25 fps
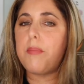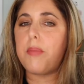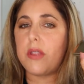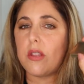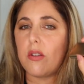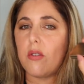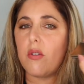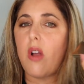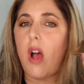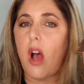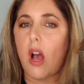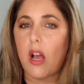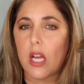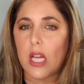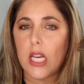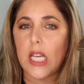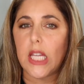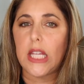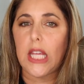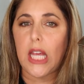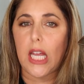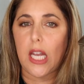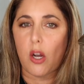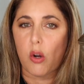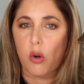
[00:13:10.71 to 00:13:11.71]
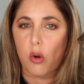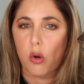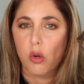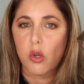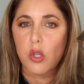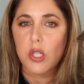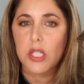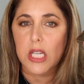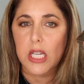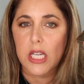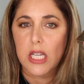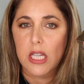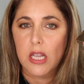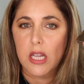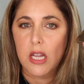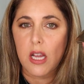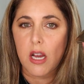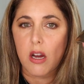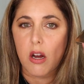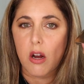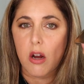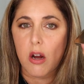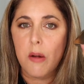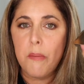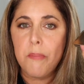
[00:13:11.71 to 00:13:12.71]
but they're not going to get hurt in
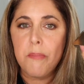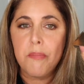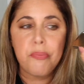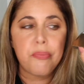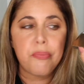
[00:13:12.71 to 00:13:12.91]
there.